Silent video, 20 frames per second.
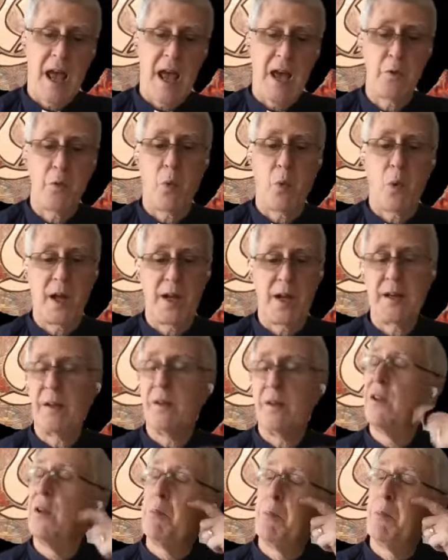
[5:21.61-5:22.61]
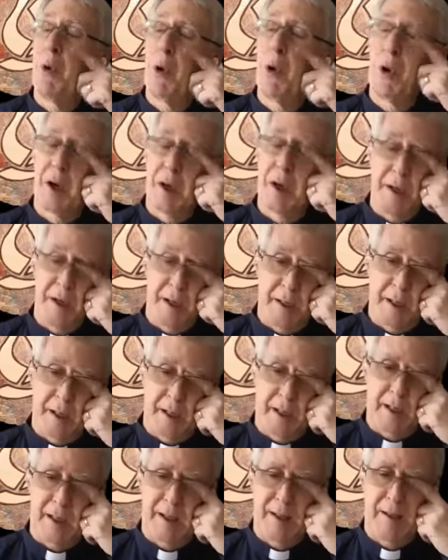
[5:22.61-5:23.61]
and what is important
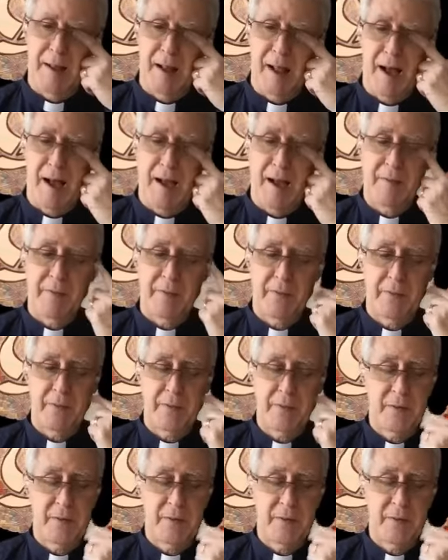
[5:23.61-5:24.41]
in life.